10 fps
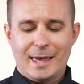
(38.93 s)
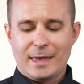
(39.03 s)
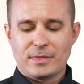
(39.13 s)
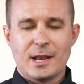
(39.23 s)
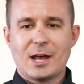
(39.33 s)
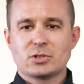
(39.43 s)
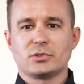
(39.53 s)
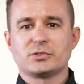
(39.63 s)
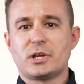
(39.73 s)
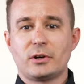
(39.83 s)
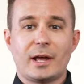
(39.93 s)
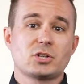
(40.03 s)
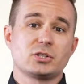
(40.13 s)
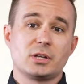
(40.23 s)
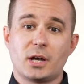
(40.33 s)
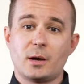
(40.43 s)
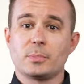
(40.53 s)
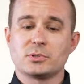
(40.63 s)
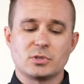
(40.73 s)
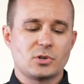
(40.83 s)
and the national standard actually
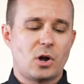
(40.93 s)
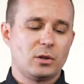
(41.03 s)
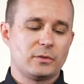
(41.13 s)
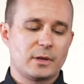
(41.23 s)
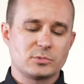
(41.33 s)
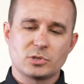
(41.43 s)
encompasses all of them.